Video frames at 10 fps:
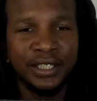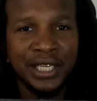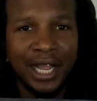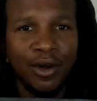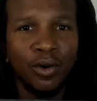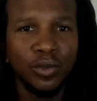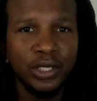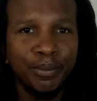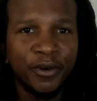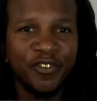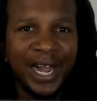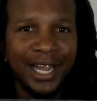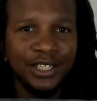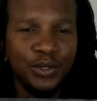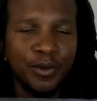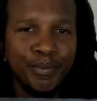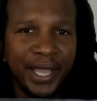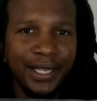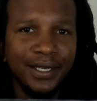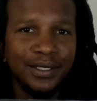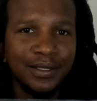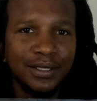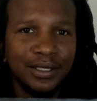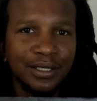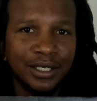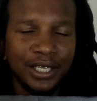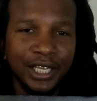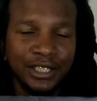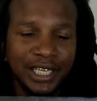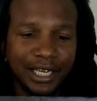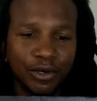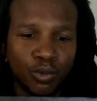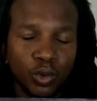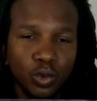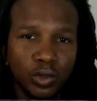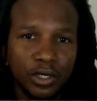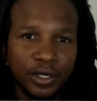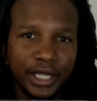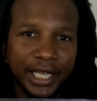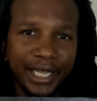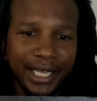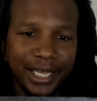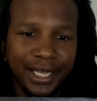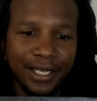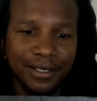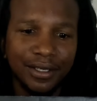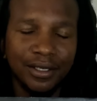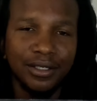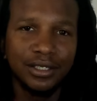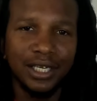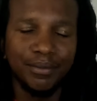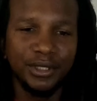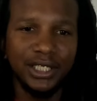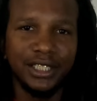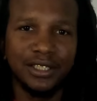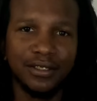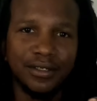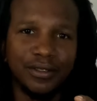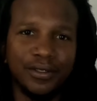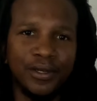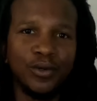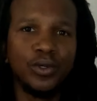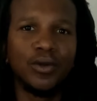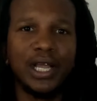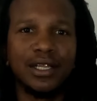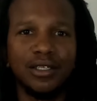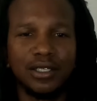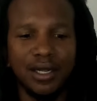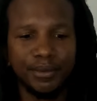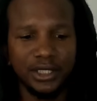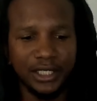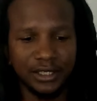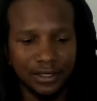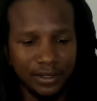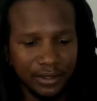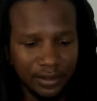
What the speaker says: It's not only providing you the bait, it got a ruler and a little competition. You know, who don't like a little competition?